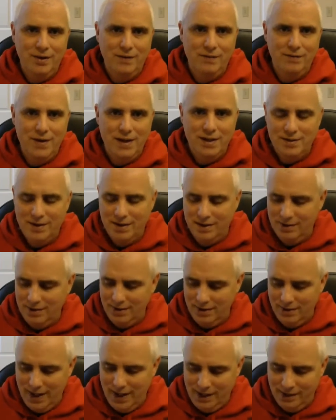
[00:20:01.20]
only feeds into
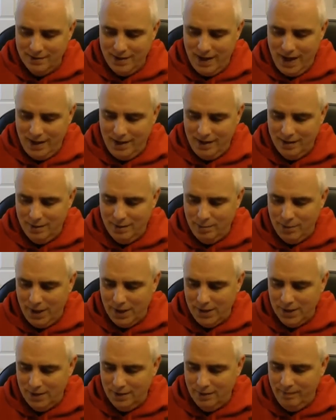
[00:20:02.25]
your anxiety and
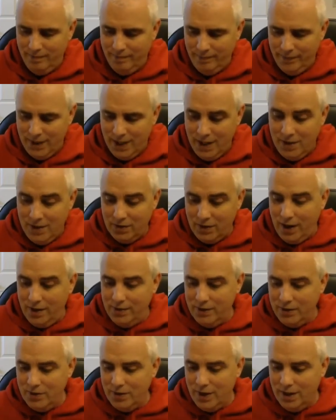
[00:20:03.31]
depression. So
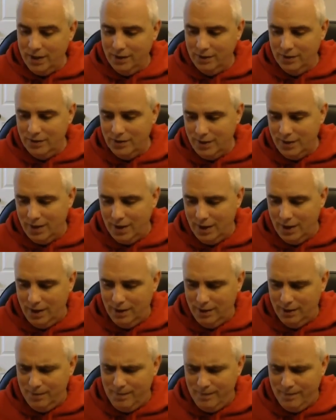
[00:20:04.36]
other drugs,
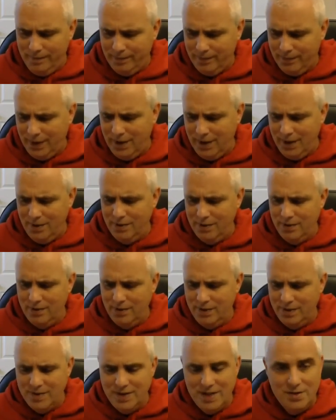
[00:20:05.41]
um, you know, the,
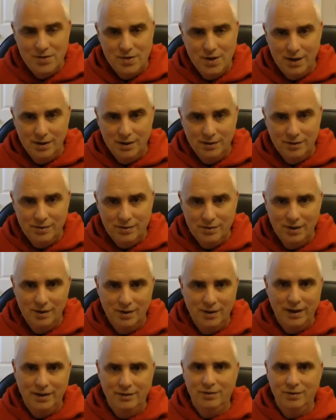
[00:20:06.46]
the Z drugs are
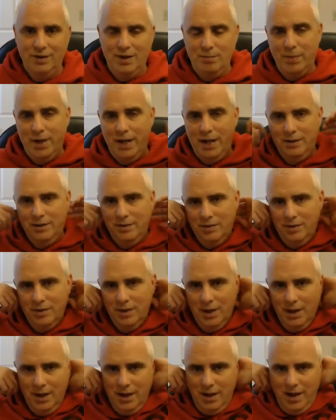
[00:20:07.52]
like sleep meds
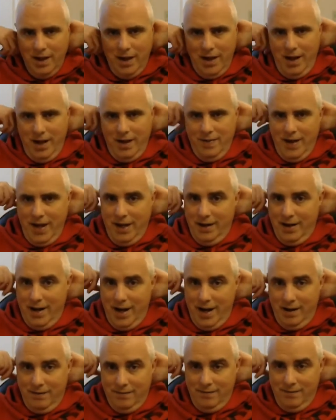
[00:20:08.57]
and they can
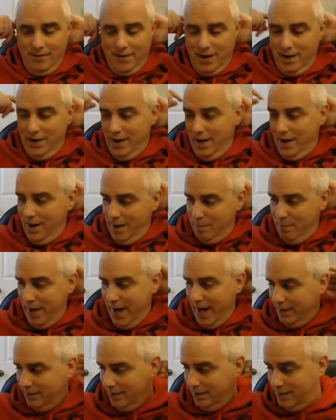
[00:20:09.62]
have an
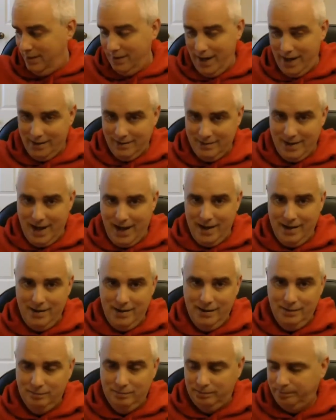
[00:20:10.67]
impact on your
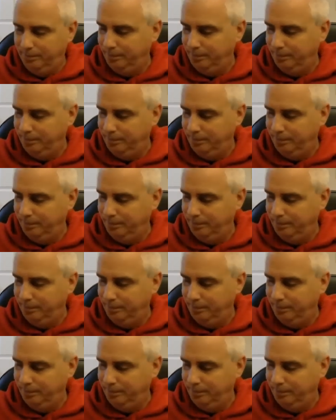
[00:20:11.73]
anxiety